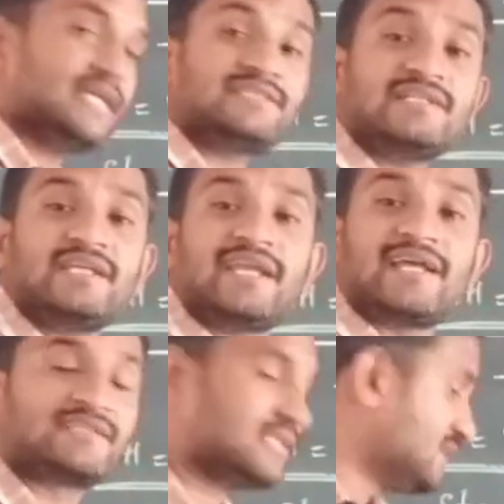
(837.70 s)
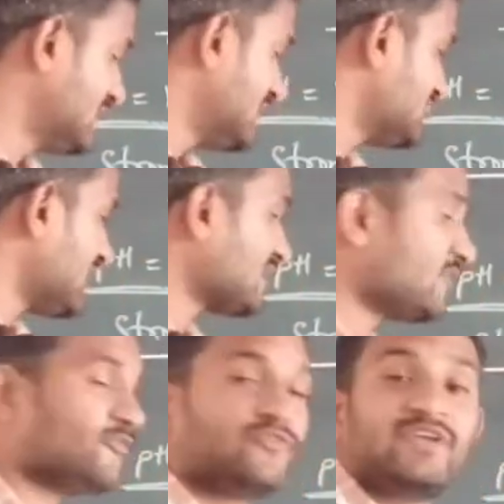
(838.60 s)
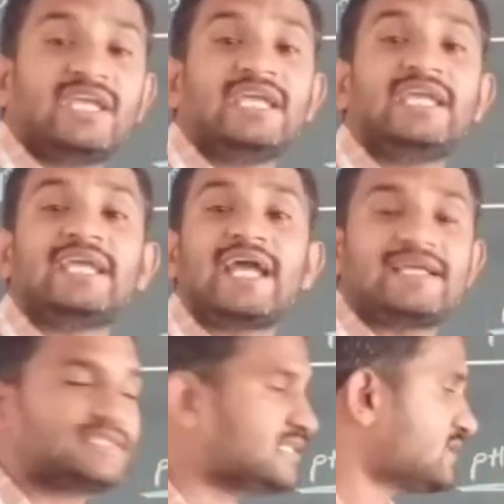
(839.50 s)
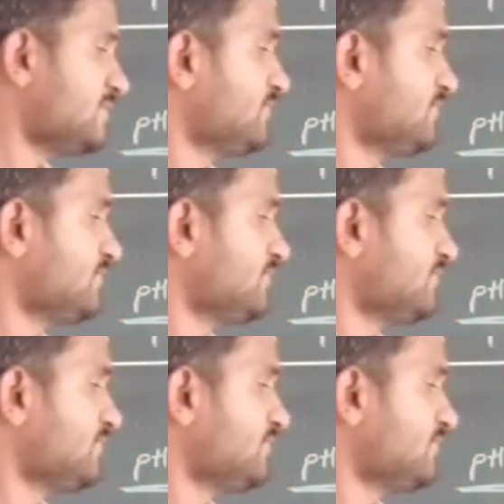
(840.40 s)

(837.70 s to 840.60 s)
acetic acid. These are the weak acids.